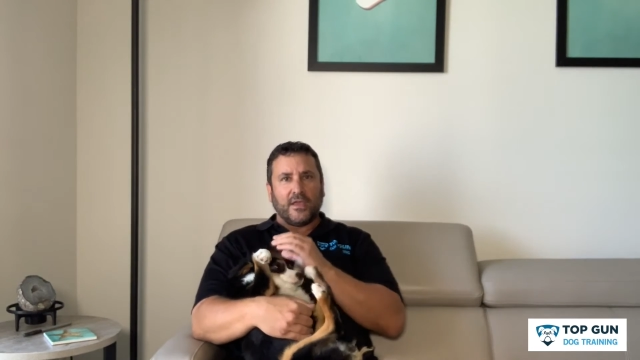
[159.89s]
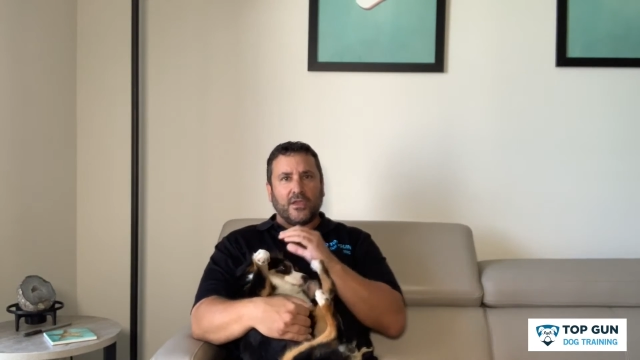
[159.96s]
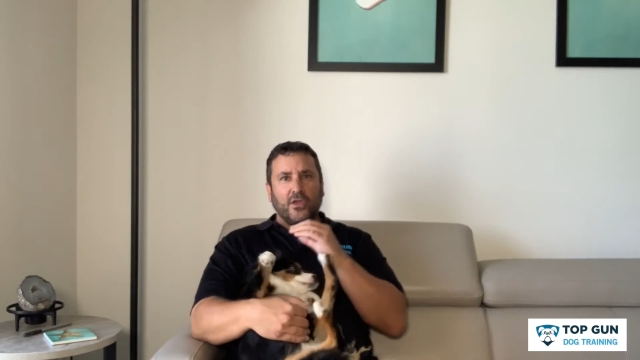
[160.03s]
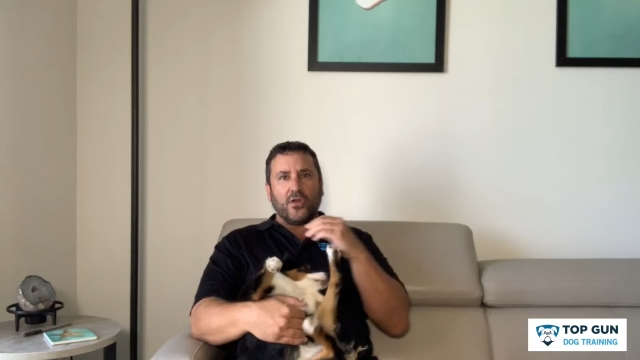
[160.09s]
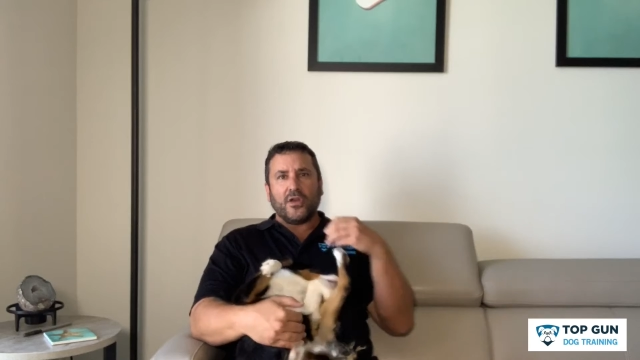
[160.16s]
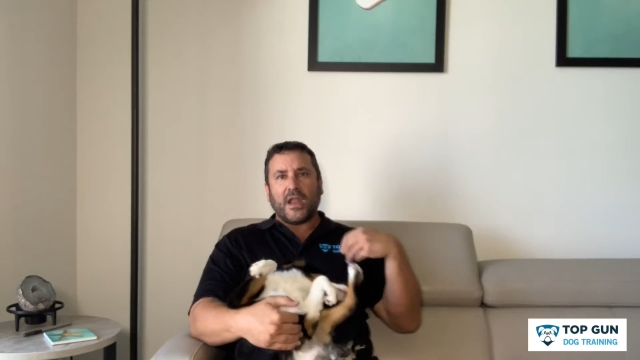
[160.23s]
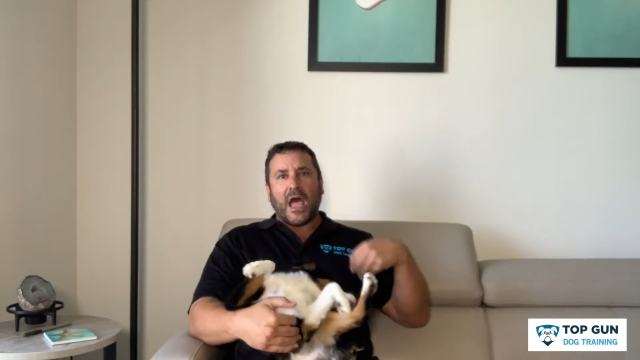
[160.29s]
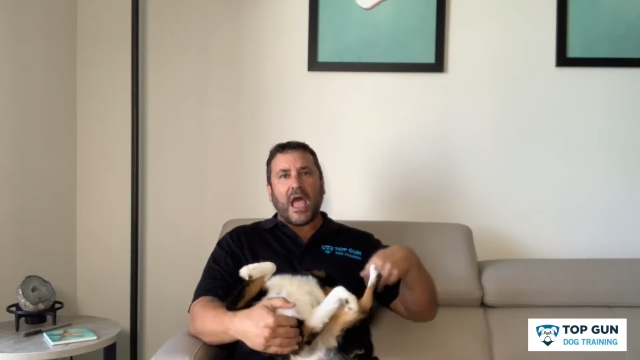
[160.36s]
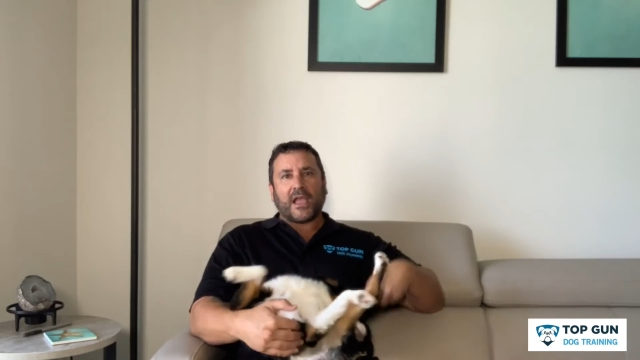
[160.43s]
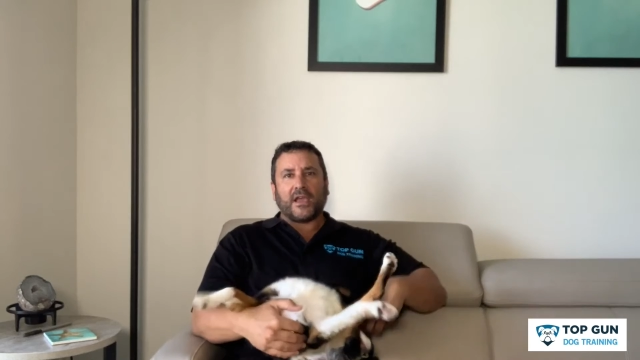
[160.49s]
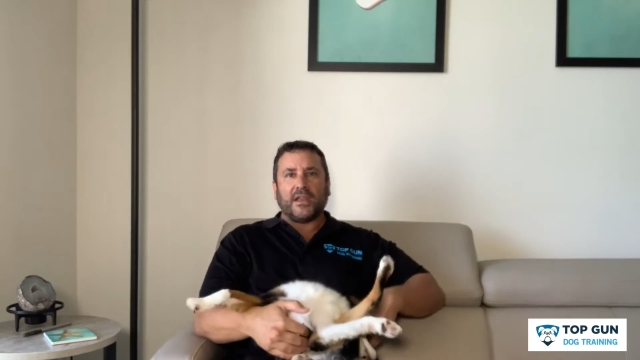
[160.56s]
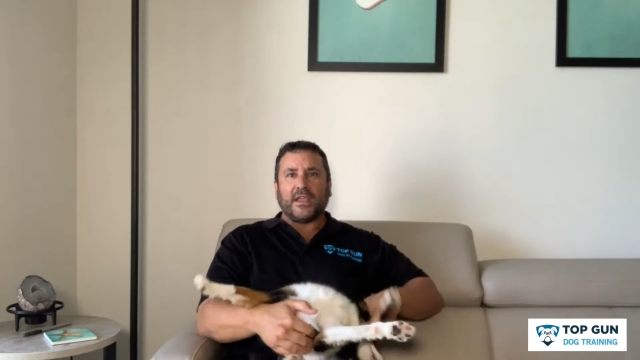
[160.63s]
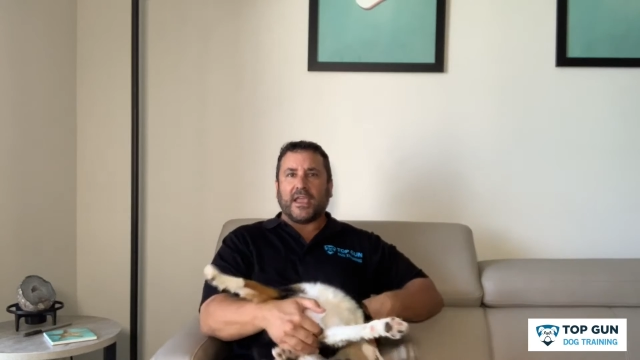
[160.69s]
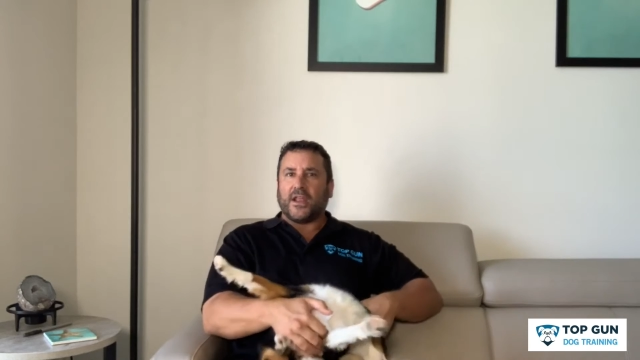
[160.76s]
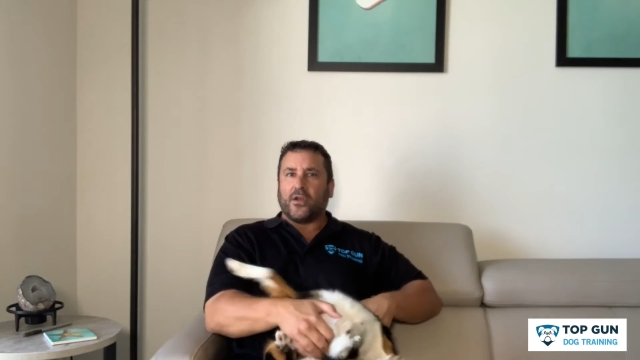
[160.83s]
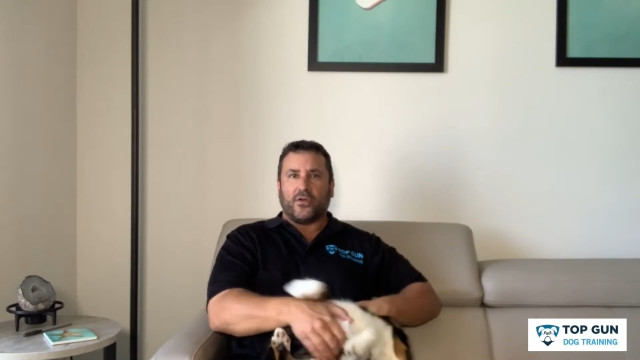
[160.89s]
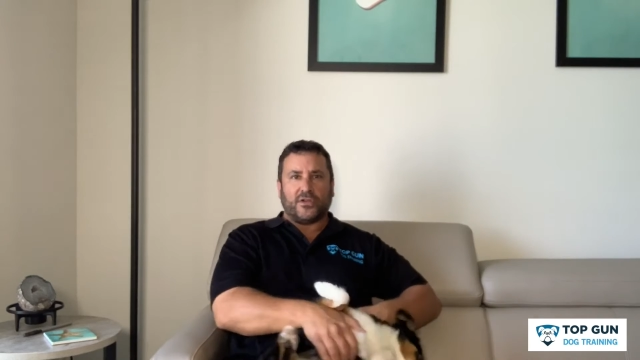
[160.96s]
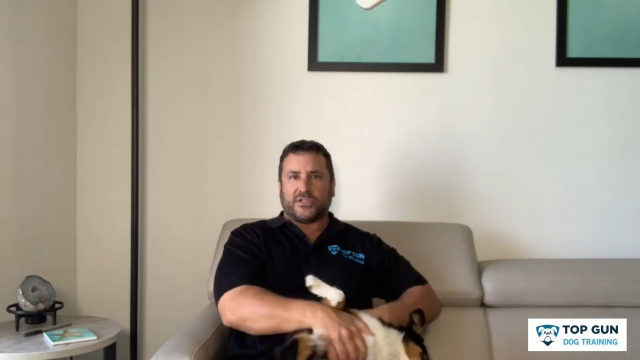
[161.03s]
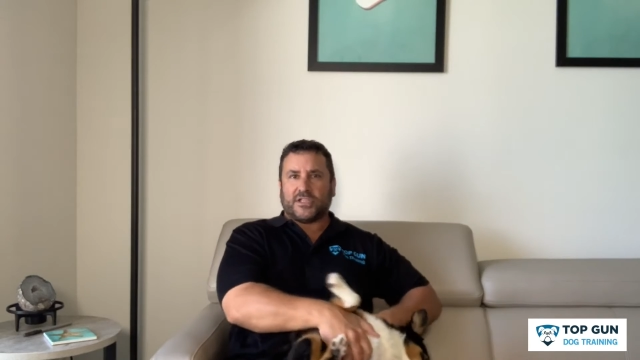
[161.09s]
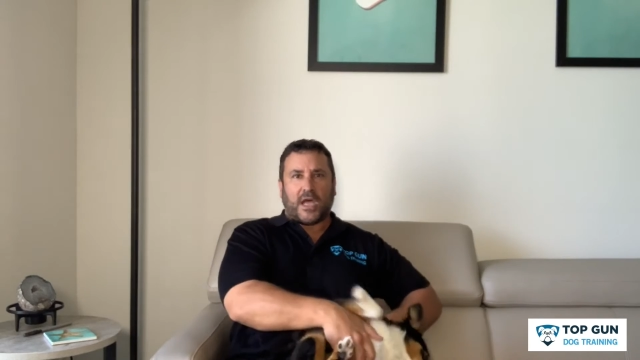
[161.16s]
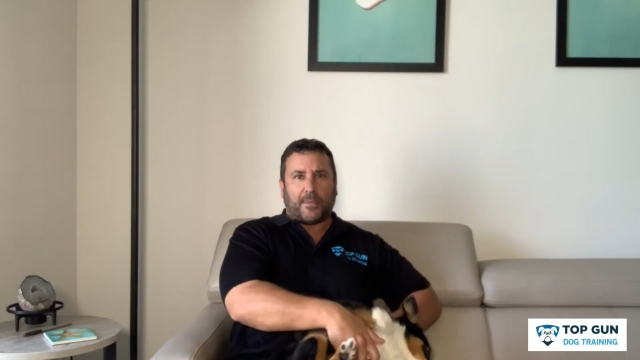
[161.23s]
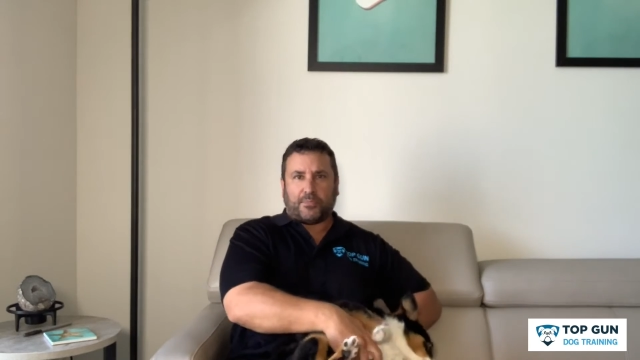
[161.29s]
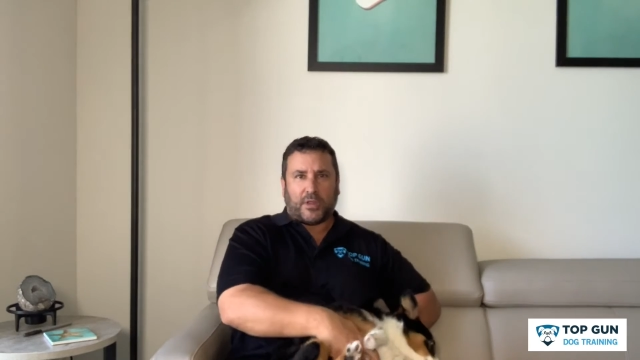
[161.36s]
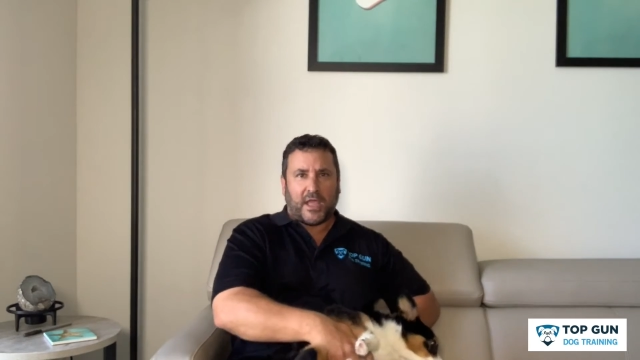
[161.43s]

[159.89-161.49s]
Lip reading: you're not going to get her to stop